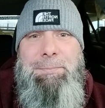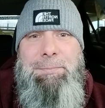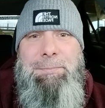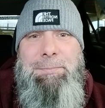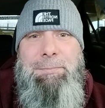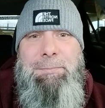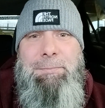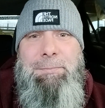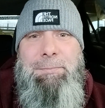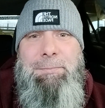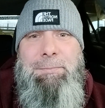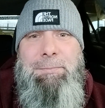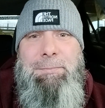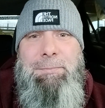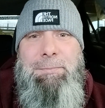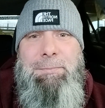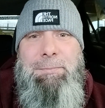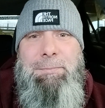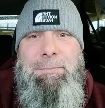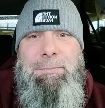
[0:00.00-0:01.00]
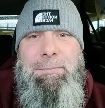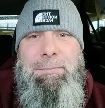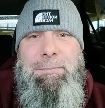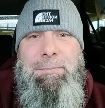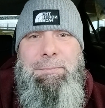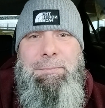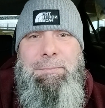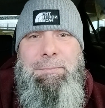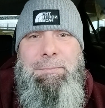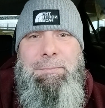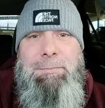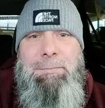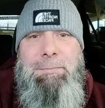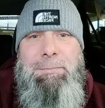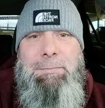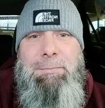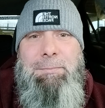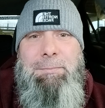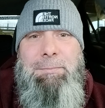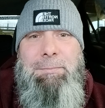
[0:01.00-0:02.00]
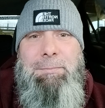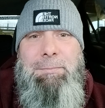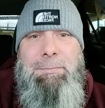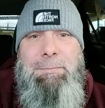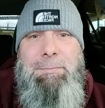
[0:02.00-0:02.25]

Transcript: No one is speaking in this clip.